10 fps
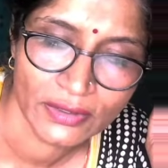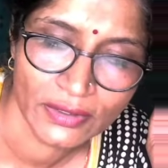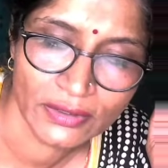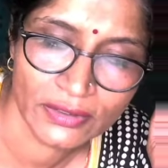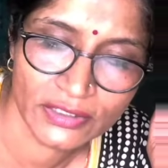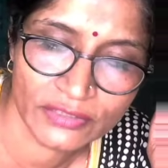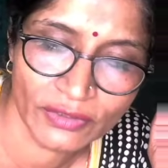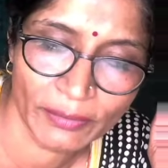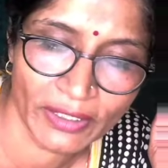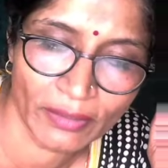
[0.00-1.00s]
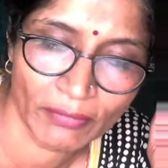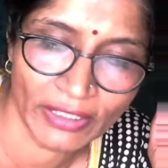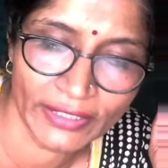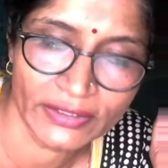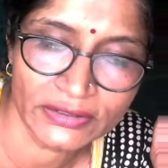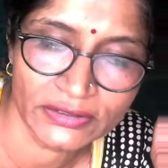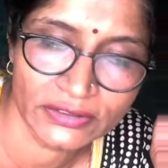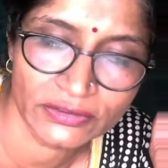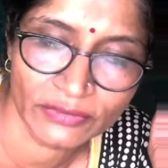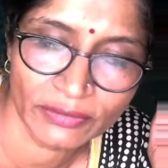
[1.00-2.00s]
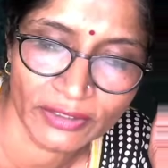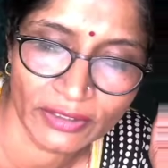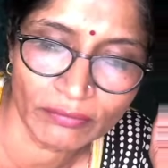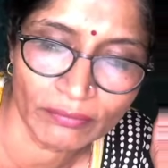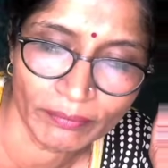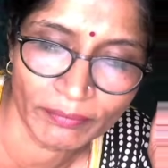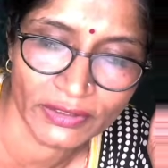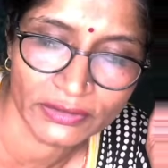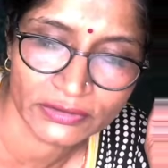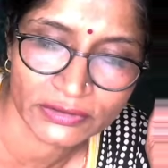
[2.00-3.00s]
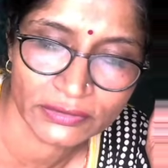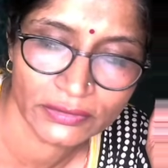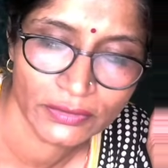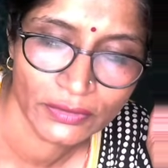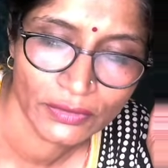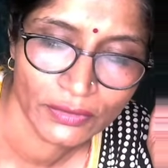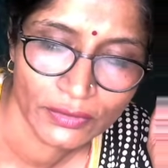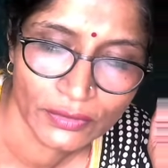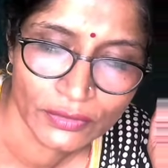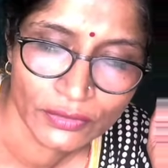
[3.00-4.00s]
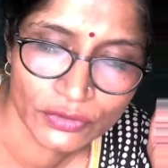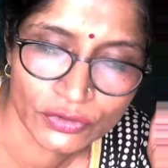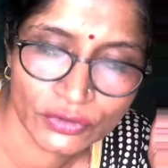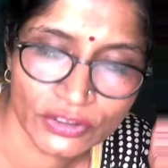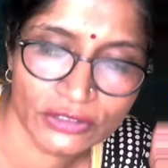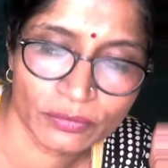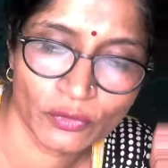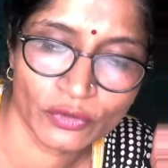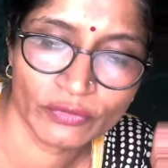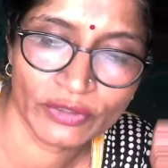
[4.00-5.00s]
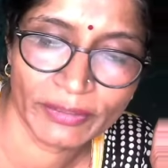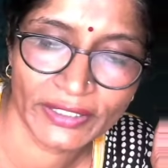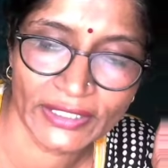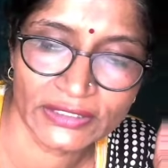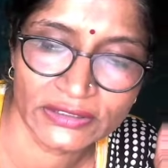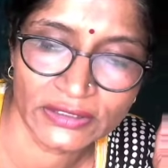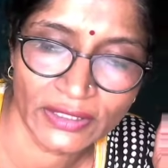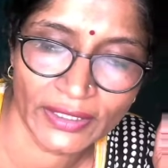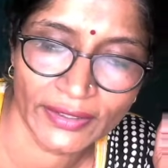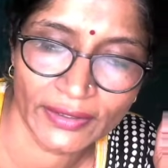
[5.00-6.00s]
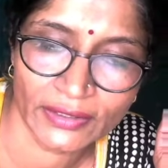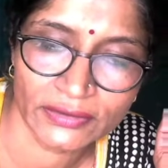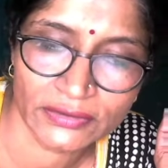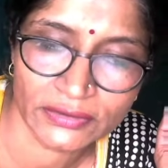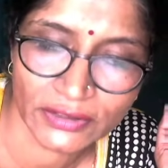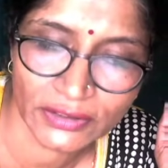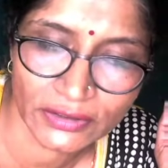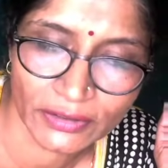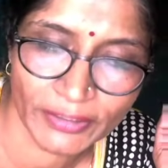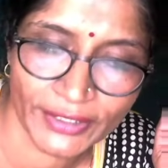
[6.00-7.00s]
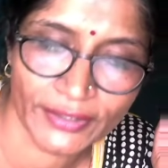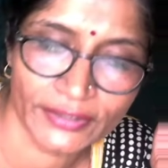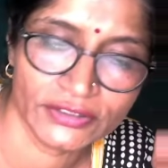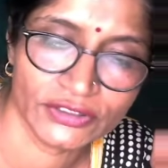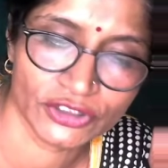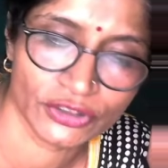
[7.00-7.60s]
This will become minus, this will become plus. So this both will be cancelled and answer here remainder is 0.